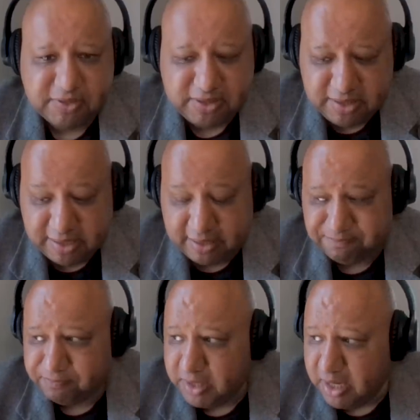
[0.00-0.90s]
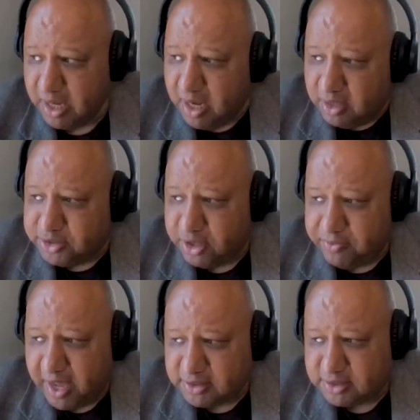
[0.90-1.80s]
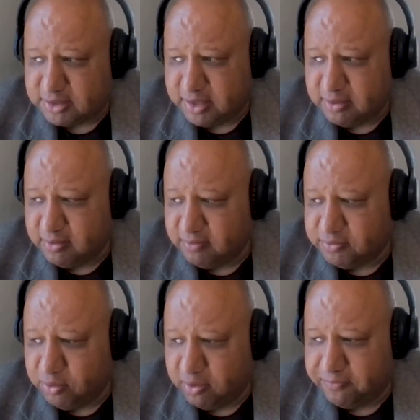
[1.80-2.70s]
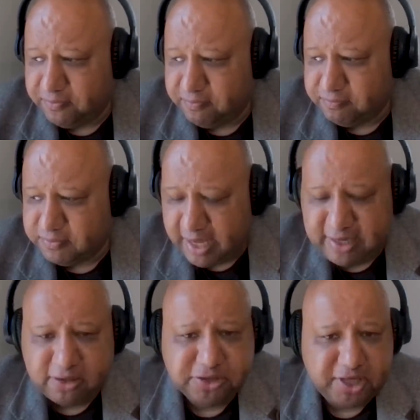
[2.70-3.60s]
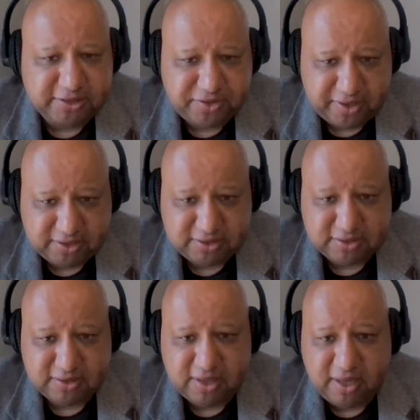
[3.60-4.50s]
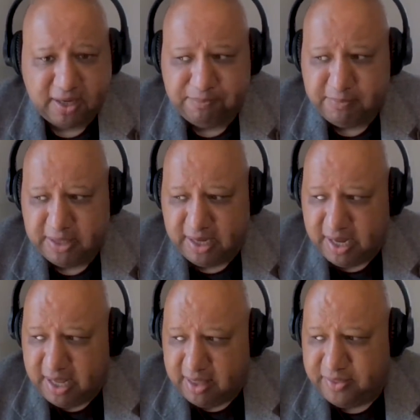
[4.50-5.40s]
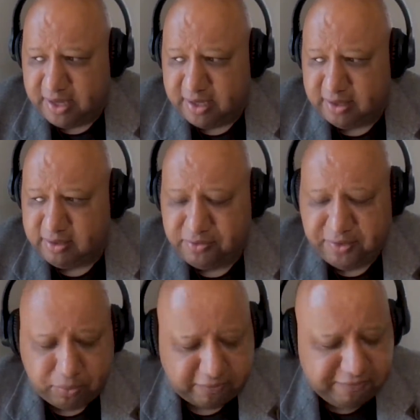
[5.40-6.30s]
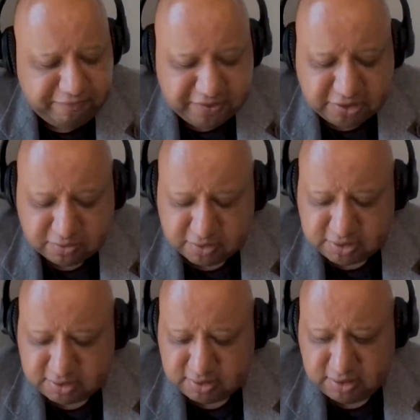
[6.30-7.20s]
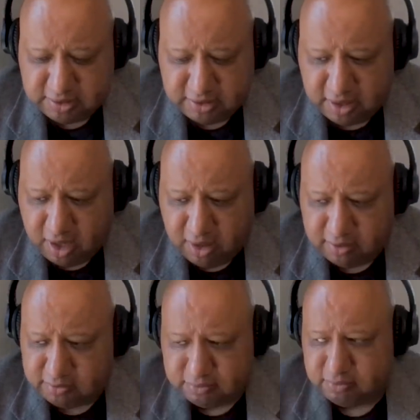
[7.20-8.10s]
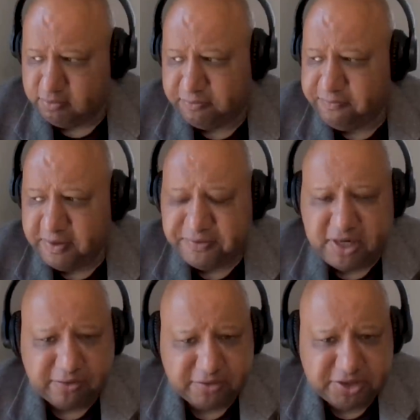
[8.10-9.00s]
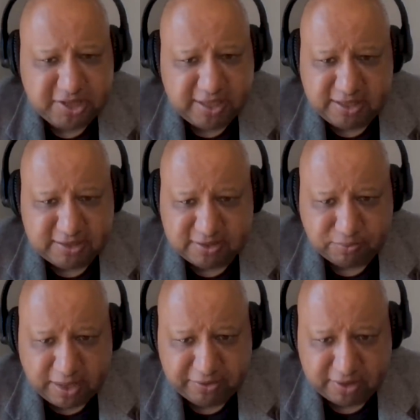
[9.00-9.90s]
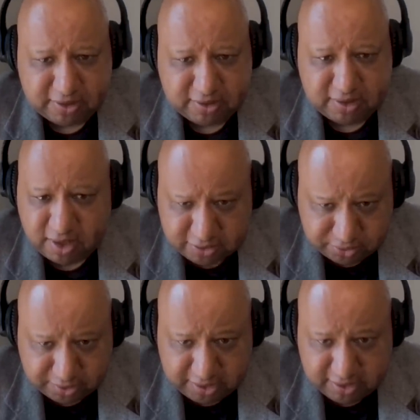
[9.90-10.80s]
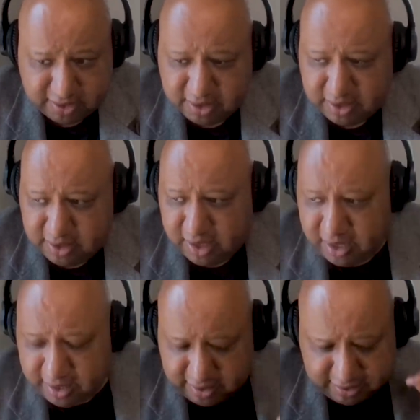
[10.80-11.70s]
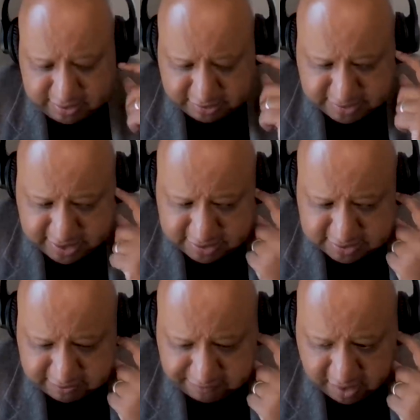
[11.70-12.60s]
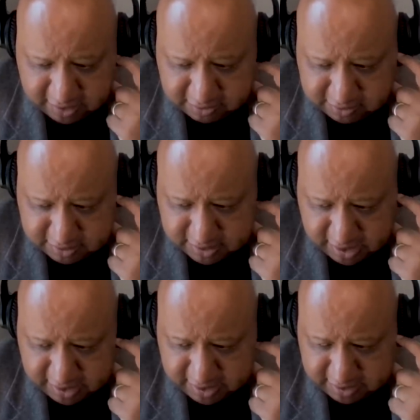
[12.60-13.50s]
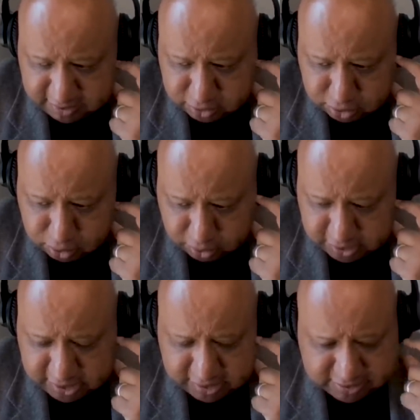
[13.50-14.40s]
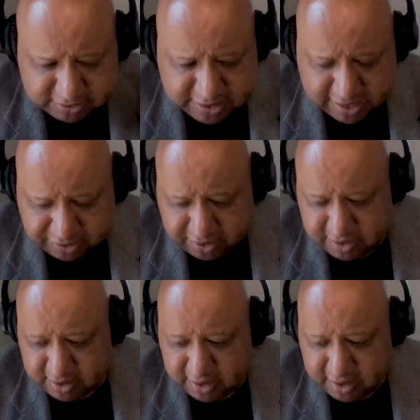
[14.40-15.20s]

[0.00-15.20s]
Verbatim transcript: Yeah, so that's sort of that energized things. Um, there were vigils in fifty other cities around the country uh, in the days that followed uh, Tortuguita's death.